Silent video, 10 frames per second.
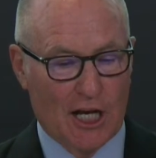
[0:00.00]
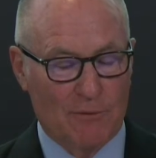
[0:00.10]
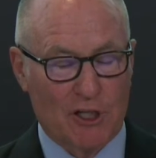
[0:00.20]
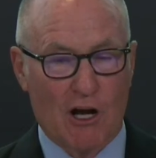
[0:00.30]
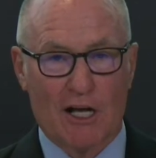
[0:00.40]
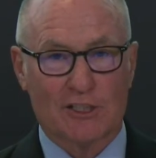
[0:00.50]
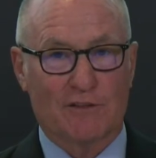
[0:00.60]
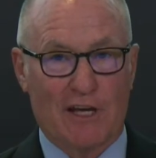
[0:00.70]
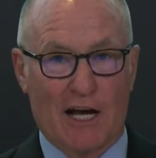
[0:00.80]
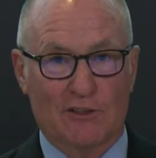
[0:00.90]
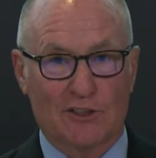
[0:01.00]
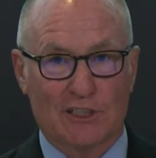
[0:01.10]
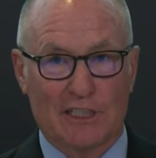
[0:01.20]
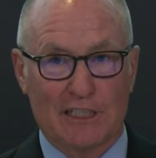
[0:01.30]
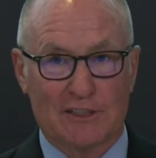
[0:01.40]
the cost of
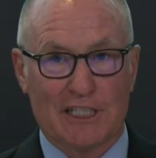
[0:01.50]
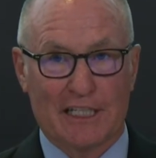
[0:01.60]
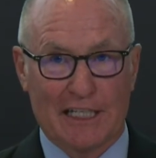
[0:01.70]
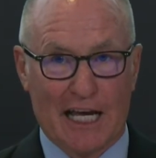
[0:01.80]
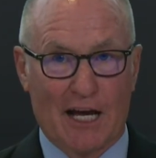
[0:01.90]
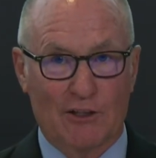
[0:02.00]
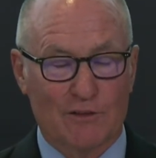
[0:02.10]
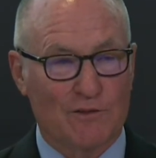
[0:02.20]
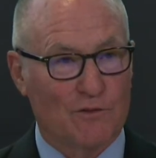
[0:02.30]
housing is getting out of